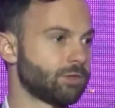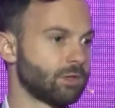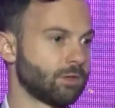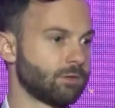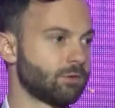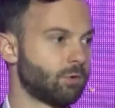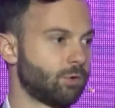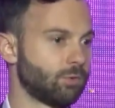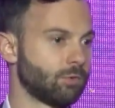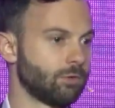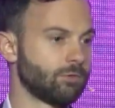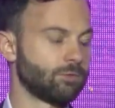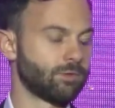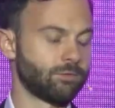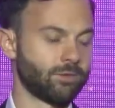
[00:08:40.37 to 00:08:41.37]
the whole
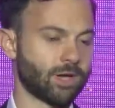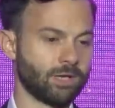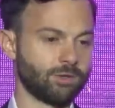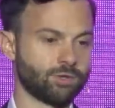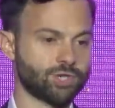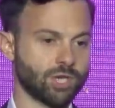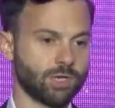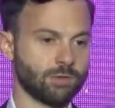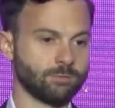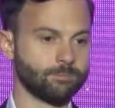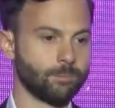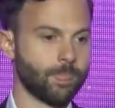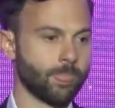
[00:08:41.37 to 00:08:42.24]
value chain.